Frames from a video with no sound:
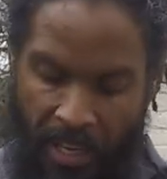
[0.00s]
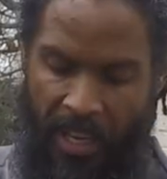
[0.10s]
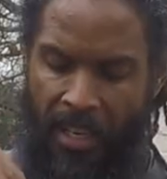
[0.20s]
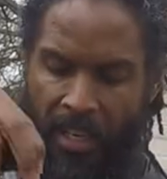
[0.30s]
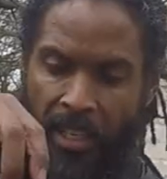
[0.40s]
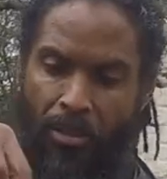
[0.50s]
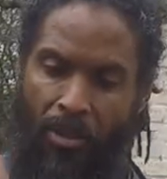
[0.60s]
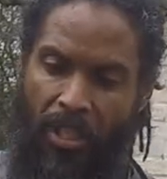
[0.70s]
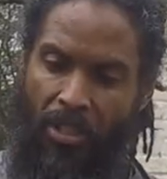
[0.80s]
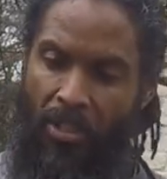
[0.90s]
and I
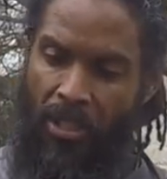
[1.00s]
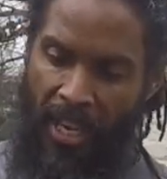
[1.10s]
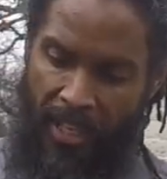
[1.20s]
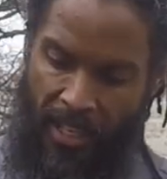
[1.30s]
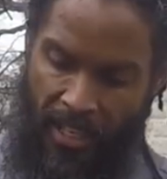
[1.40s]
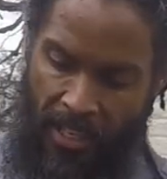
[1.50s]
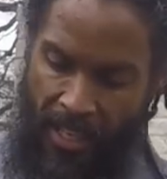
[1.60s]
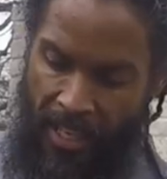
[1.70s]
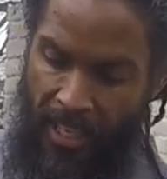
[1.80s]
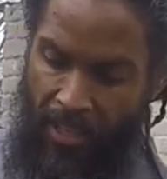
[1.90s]
literally just take it
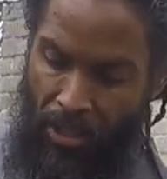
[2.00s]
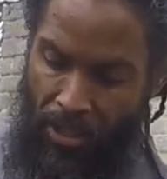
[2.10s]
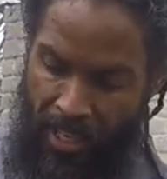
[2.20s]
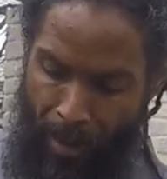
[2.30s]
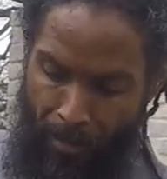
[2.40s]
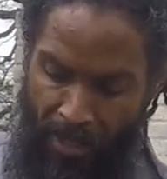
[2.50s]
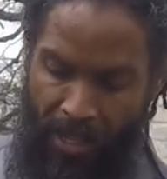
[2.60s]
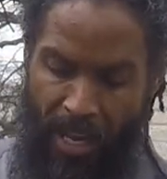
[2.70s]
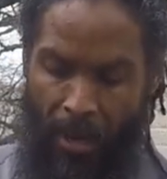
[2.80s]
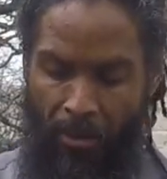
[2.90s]
and I just dampen
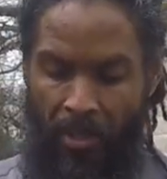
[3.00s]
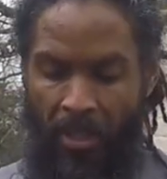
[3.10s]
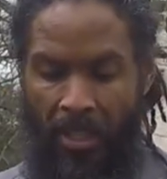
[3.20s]
down